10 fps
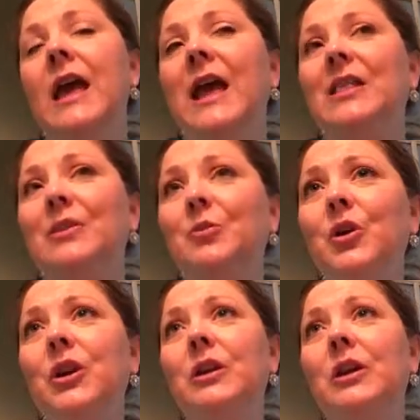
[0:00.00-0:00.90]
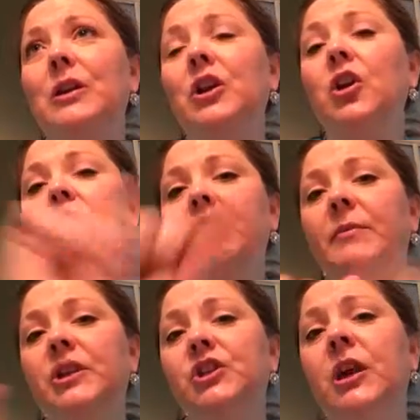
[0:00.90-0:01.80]
And then we're going to learn
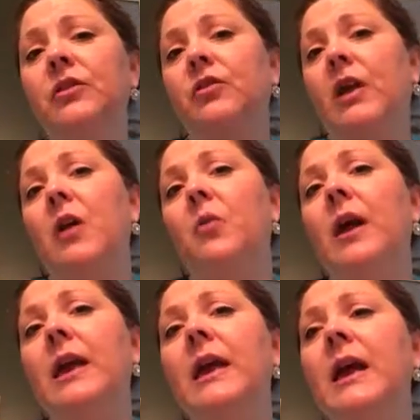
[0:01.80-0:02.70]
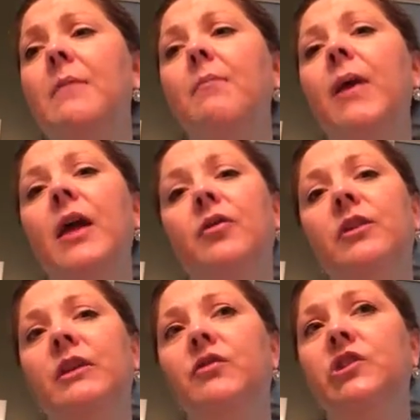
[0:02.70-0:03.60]
from each other that way better
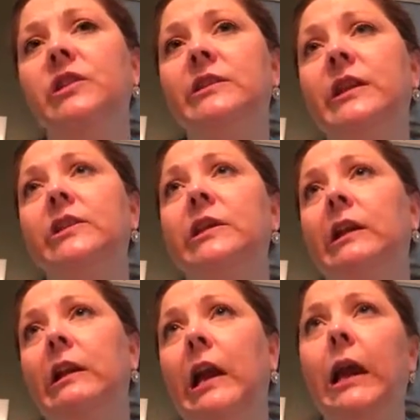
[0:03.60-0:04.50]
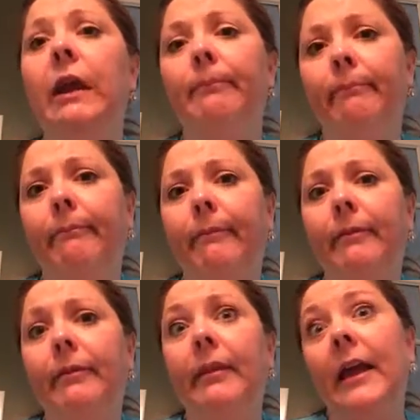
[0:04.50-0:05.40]
than if you just said she didn't like it.
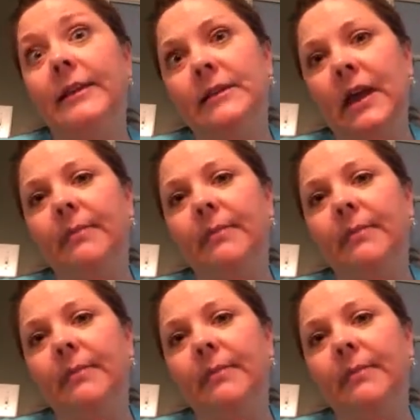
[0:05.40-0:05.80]
And that's